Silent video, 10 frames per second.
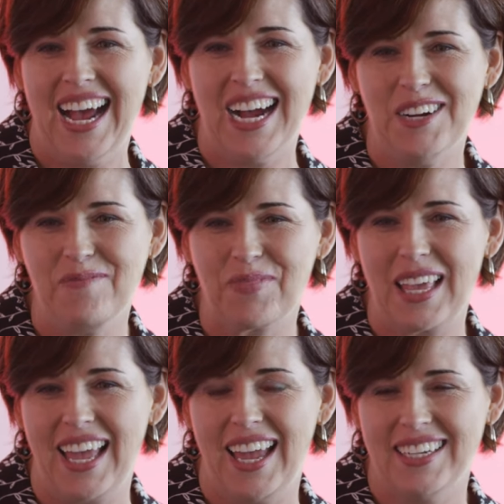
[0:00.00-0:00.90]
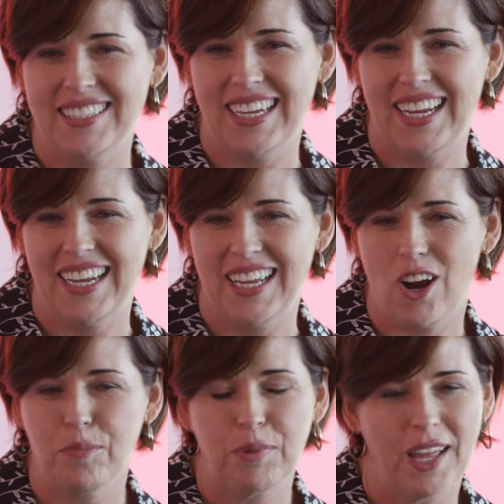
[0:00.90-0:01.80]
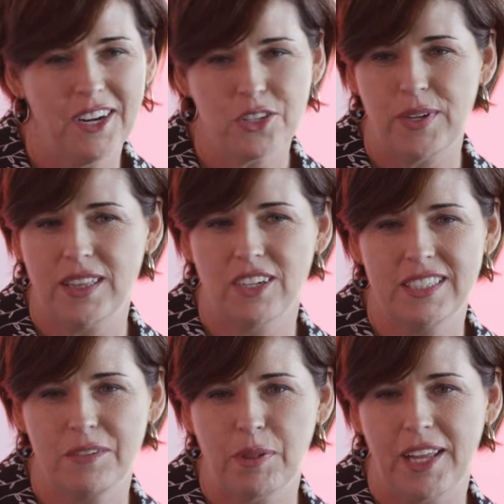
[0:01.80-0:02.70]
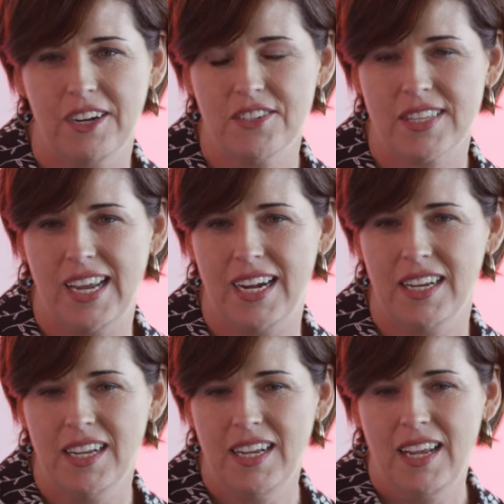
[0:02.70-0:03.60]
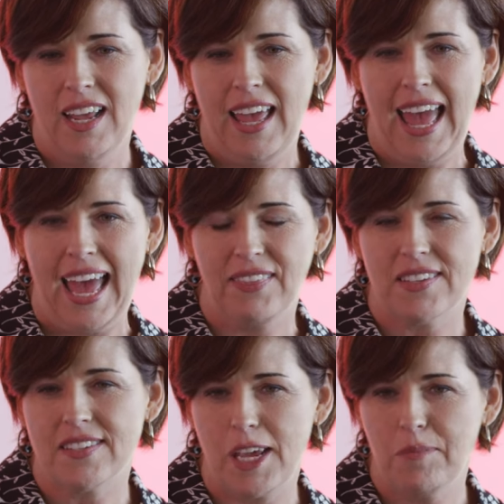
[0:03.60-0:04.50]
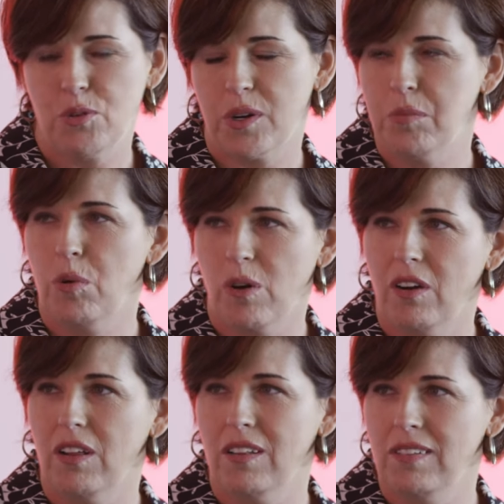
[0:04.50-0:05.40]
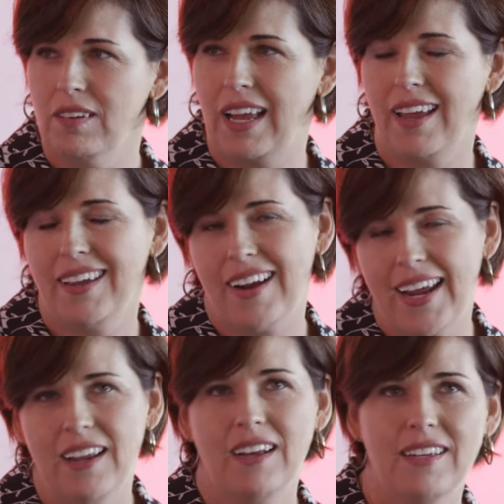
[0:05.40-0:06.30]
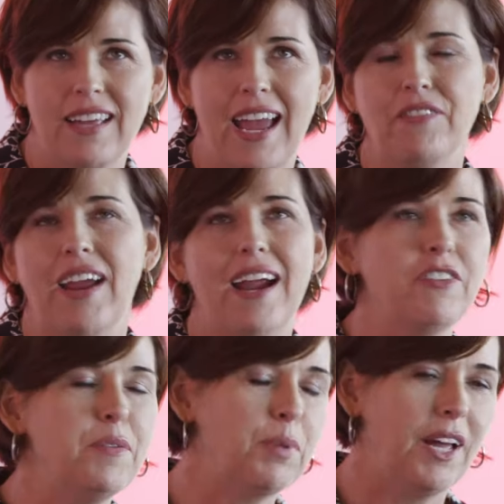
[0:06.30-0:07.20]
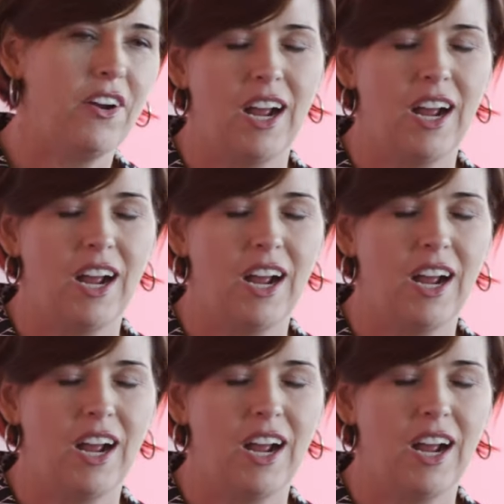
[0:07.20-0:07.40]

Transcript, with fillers: um, and uh, our players, we looked at players that had the same sort of moral, you know, every player